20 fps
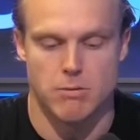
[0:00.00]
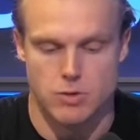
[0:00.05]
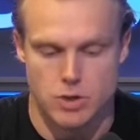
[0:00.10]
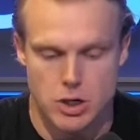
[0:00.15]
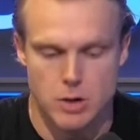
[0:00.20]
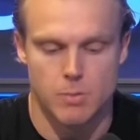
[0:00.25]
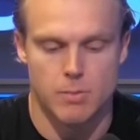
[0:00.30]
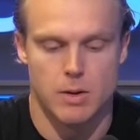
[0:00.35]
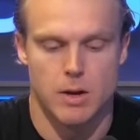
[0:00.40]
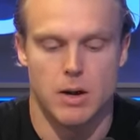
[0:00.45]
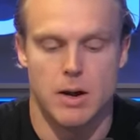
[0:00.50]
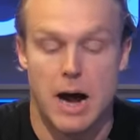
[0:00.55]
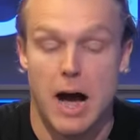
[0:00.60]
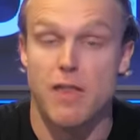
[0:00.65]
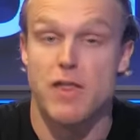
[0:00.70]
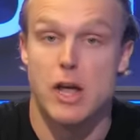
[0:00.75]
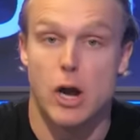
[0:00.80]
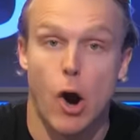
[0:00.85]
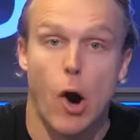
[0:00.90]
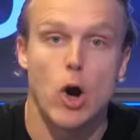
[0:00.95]
So I
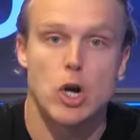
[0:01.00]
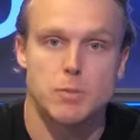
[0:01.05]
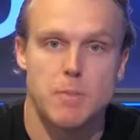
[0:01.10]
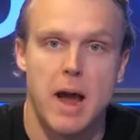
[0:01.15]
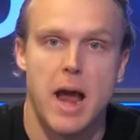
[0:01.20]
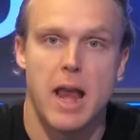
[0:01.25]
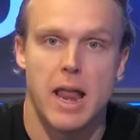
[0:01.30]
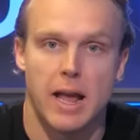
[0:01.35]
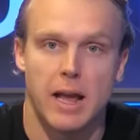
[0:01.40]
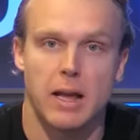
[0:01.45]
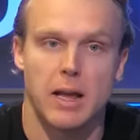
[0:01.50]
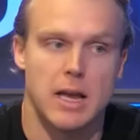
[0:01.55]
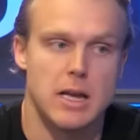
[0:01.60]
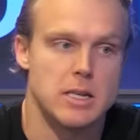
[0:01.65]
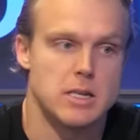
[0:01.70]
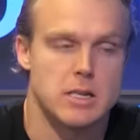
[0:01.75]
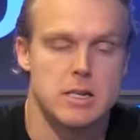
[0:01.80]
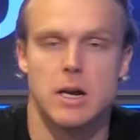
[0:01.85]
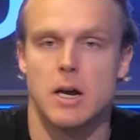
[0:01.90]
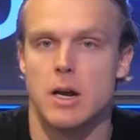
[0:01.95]
think Arch Manning
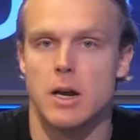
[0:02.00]
is